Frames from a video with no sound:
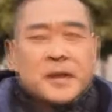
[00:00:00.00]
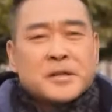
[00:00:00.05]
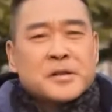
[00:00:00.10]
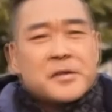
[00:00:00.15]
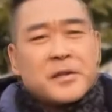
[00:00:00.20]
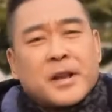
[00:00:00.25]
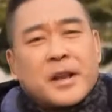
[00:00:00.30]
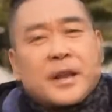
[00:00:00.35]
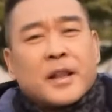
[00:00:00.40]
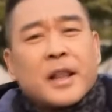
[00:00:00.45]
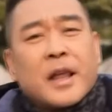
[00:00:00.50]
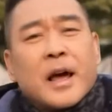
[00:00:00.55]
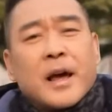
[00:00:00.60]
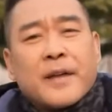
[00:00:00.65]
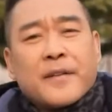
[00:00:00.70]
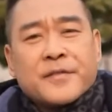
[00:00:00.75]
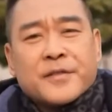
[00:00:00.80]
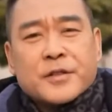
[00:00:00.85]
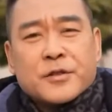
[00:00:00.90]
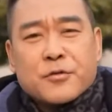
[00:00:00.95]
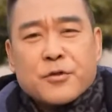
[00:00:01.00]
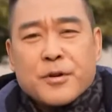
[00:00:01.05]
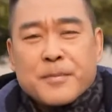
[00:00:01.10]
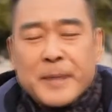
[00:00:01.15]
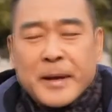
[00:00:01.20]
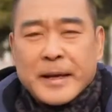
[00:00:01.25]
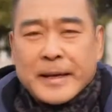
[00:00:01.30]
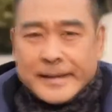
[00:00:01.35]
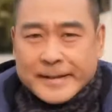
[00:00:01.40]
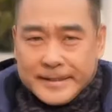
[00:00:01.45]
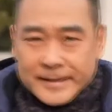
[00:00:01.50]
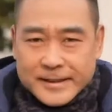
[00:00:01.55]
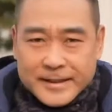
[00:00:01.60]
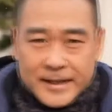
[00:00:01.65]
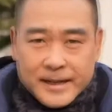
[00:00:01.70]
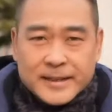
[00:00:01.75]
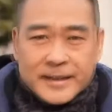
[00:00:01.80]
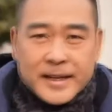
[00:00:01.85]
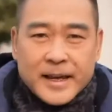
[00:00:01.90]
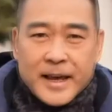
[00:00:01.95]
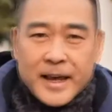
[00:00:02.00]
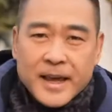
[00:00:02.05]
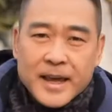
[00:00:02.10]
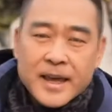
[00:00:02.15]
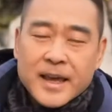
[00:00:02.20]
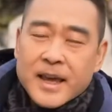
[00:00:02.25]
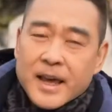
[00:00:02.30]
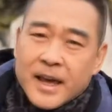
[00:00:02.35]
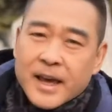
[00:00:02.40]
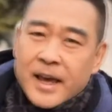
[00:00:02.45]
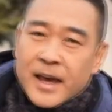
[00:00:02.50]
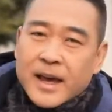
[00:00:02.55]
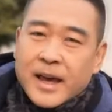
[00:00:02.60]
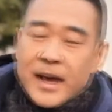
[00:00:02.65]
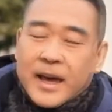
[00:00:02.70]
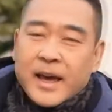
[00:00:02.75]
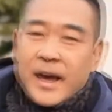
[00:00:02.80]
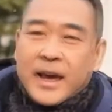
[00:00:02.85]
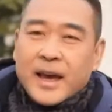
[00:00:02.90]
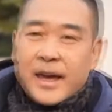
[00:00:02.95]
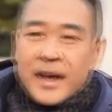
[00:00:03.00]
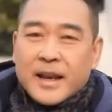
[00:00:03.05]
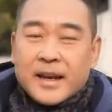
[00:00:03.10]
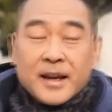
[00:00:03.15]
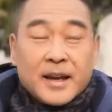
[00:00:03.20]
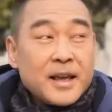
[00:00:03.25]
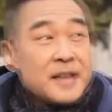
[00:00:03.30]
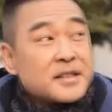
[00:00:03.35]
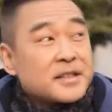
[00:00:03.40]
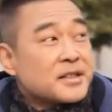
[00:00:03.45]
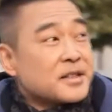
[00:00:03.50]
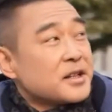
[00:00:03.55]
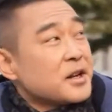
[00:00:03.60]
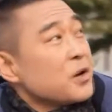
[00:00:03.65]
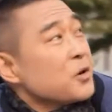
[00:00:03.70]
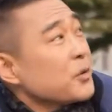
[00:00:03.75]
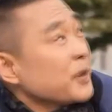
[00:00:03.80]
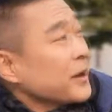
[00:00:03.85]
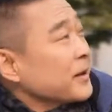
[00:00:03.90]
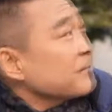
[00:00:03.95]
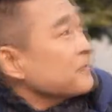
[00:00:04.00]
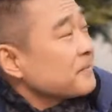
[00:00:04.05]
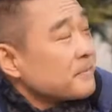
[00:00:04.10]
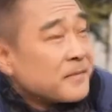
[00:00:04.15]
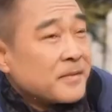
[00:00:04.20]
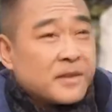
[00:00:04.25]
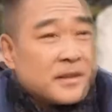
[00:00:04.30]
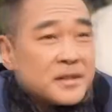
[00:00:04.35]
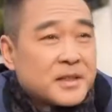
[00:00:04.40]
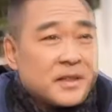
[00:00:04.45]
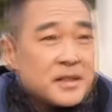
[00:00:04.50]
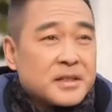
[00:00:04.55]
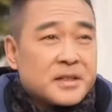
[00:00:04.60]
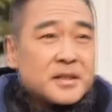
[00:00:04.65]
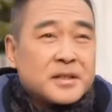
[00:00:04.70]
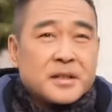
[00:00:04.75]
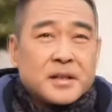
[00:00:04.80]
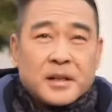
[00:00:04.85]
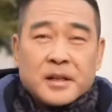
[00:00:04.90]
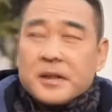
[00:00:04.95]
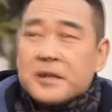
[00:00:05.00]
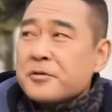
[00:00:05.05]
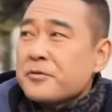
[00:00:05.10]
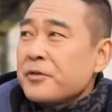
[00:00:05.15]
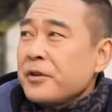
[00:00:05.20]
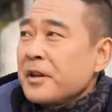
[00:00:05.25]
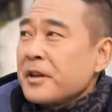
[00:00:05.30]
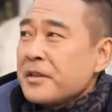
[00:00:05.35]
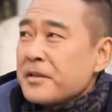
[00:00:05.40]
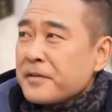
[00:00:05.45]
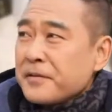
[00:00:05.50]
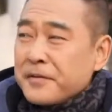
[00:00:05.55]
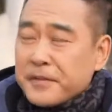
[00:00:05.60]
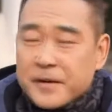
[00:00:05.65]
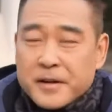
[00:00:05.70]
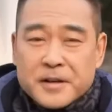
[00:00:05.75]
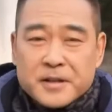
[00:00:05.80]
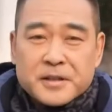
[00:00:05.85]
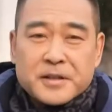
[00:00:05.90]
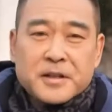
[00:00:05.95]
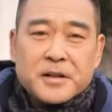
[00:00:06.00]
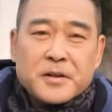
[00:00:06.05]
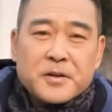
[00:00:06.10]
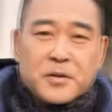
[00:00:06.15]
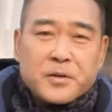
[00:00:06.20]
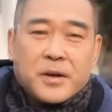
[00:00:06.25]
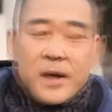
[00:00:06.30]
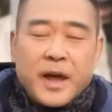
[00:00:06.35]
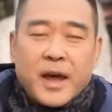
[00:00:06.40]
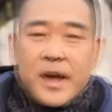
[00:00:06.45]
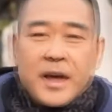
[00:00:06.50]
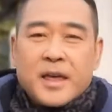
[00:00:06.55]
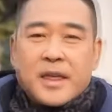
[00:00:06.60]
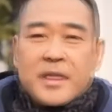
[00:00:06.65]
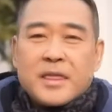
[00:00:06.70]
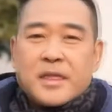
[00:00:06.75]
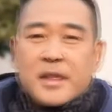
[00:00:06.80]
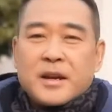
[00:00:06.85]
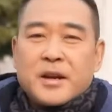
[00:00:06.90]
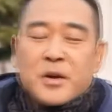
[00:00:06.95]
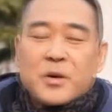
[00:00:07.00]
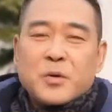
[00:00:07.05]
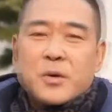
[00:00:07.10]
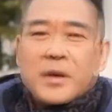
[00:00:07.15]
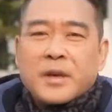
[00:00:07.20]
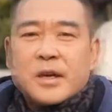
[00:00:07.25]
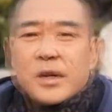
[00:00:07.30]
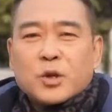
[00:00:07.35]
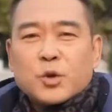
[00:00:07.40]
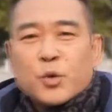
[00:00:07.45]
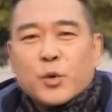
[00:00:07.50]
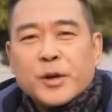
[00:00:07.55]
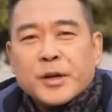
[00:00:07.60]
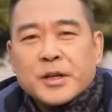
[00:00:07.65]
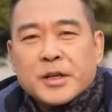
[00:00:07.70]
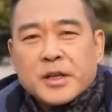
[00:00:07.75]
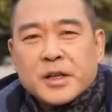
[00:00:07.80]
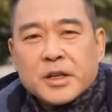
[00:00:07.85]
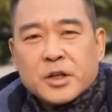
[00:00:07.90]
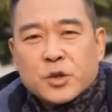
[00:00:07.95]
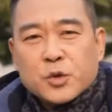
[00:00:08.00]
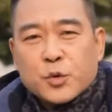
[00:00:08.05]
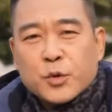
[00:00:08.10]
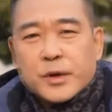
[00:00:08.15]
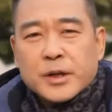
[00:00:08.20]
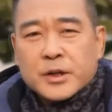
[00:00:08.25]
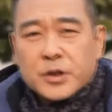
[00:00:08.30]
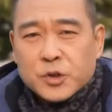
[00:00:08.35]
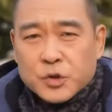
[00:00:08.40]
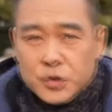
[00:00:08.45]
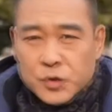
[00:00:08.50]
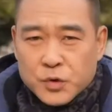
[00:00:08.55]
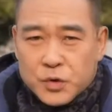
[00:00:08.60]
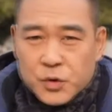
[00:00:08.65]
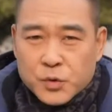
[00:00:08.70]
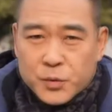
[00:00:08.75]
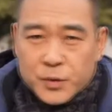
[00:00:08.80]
to the live streaming today, and it's snowing. This is literally the first snow in the new year 2022,